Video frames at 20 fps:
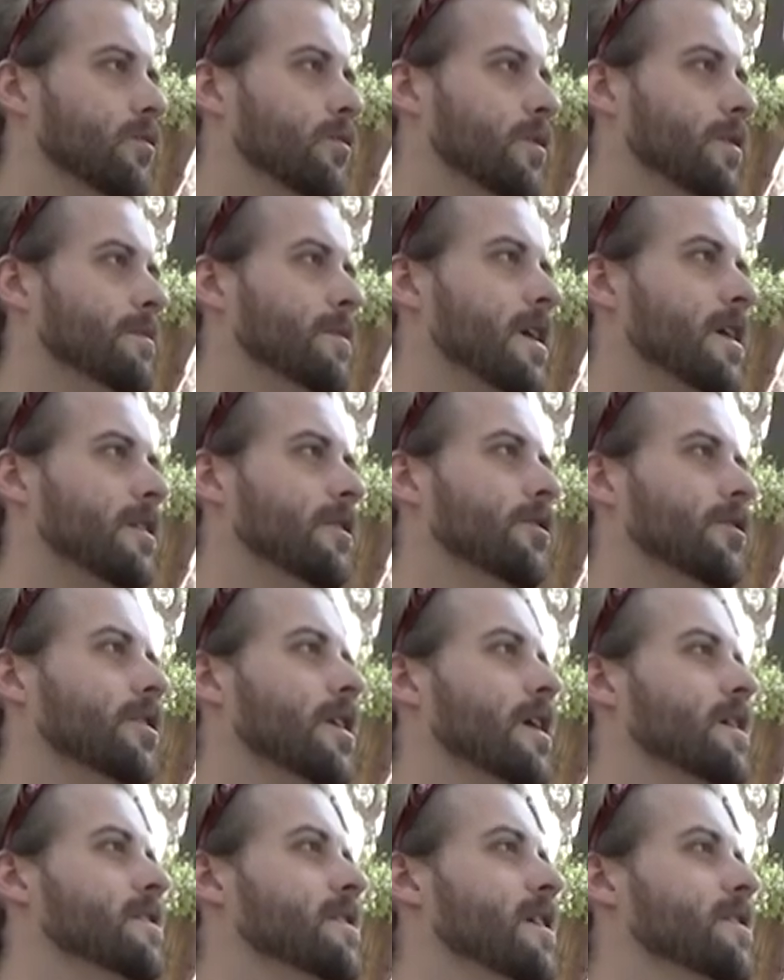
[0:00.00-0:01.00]
We may look
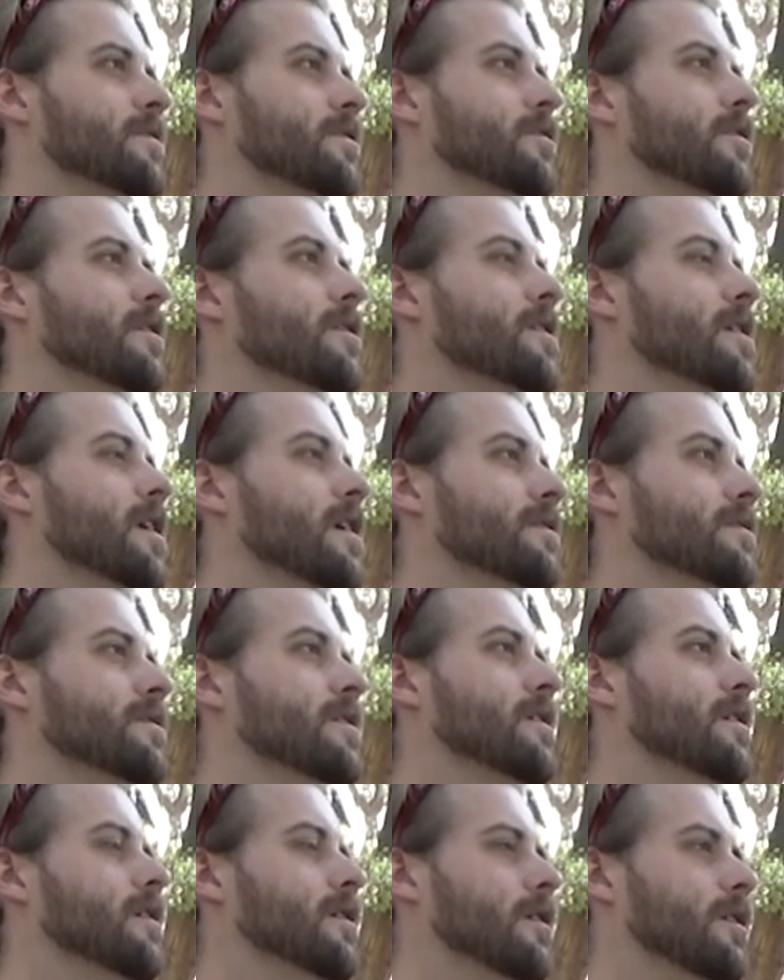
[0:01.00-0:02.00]
identical on the
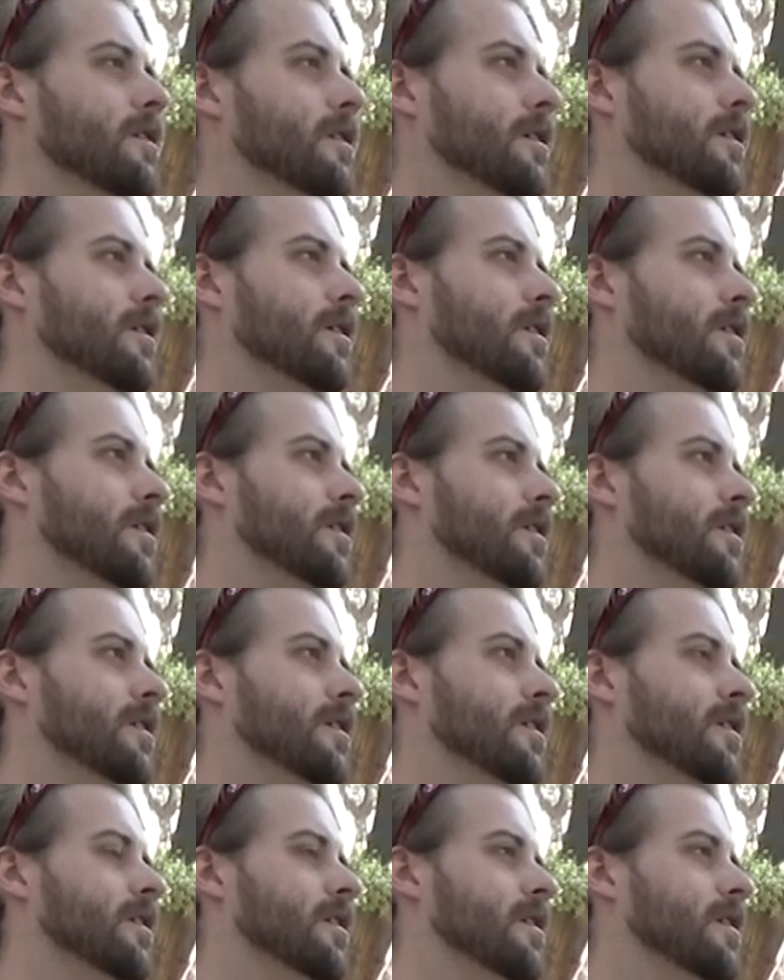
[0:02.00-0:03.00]
outside,
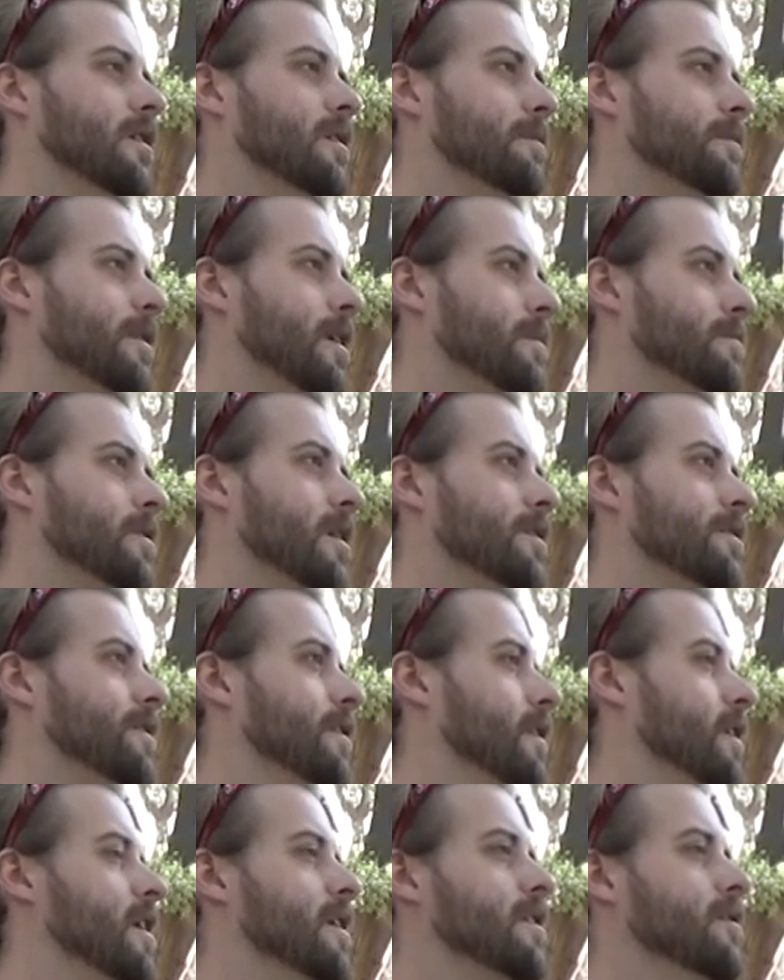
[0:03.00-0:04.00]
but I'm
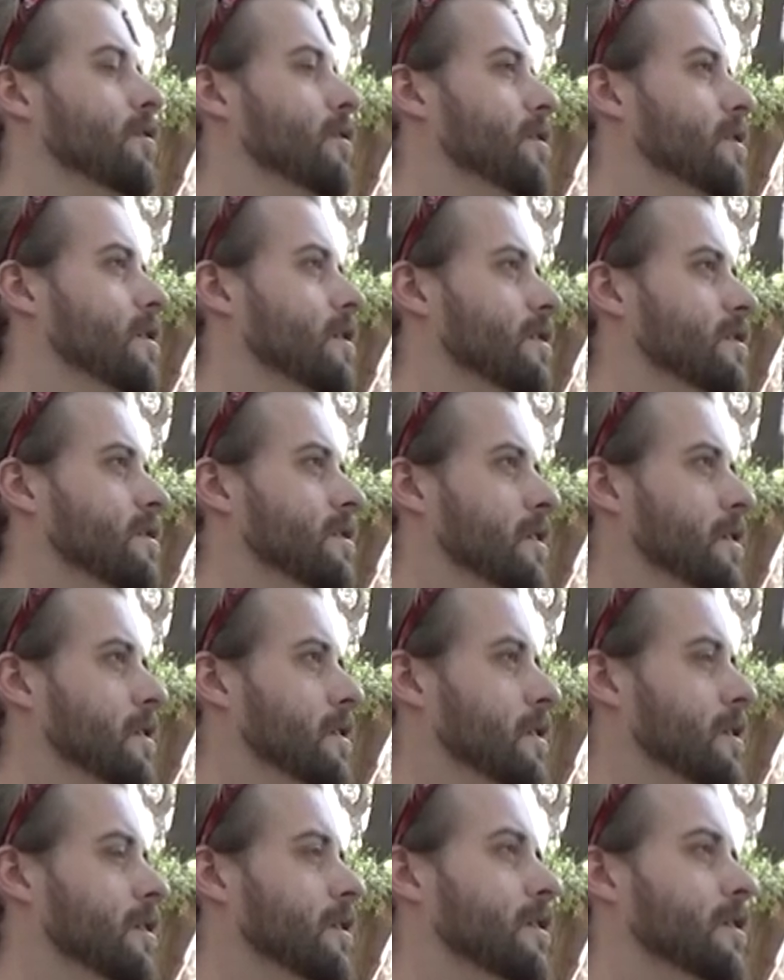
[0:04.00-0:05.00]
nothing like you on the inside.
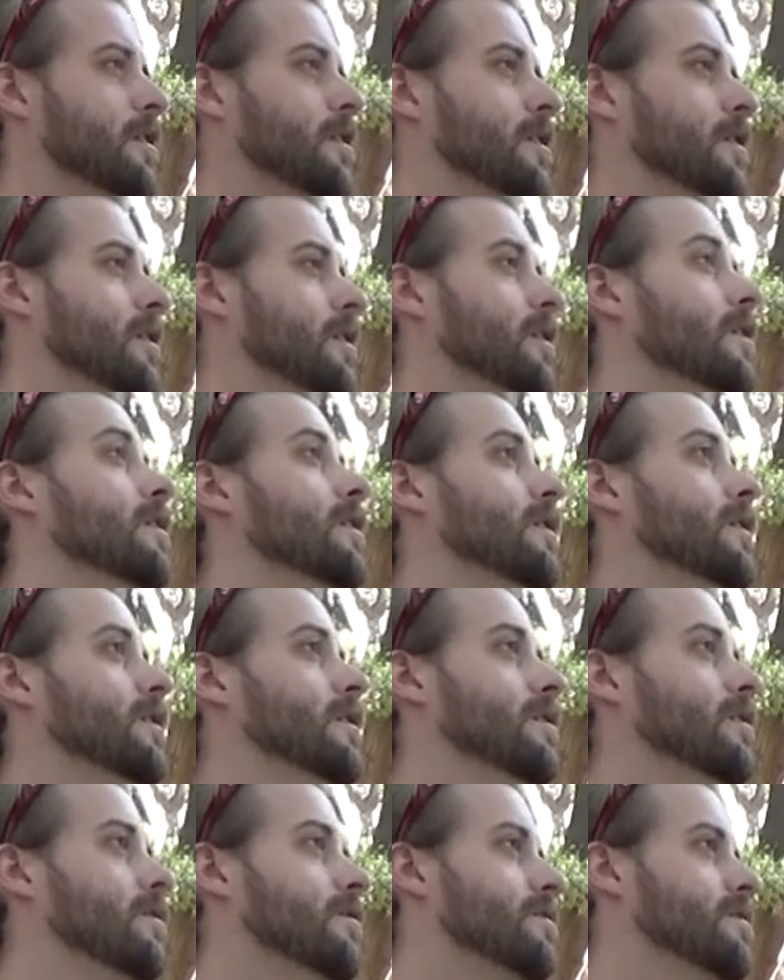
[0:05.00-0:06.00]

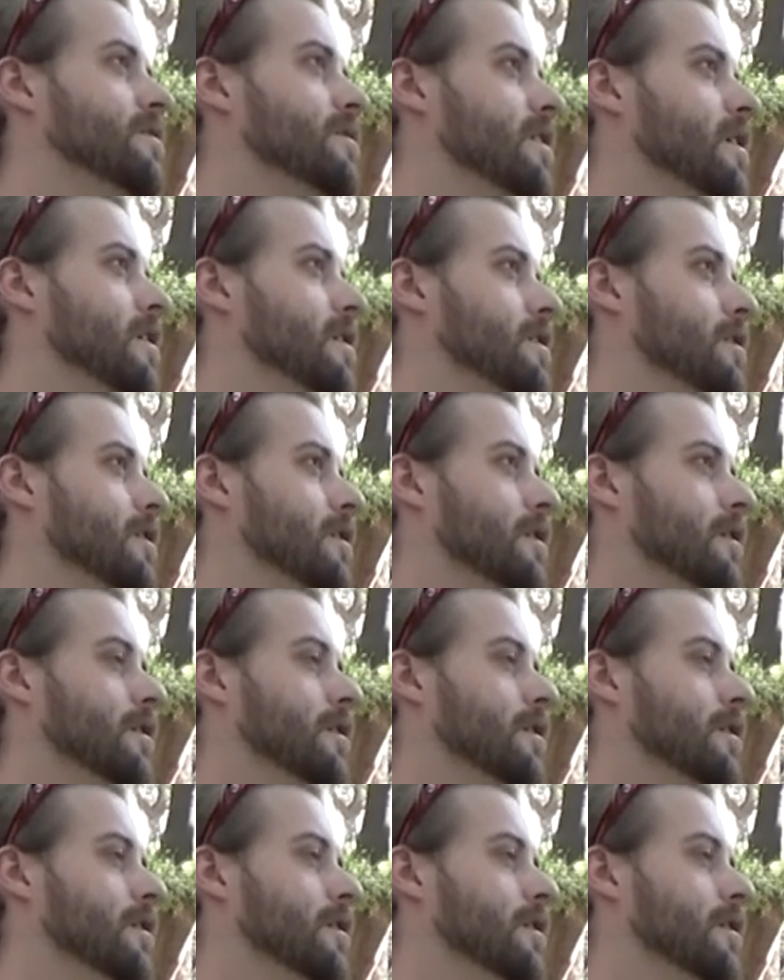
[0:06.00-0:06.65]
You're insane.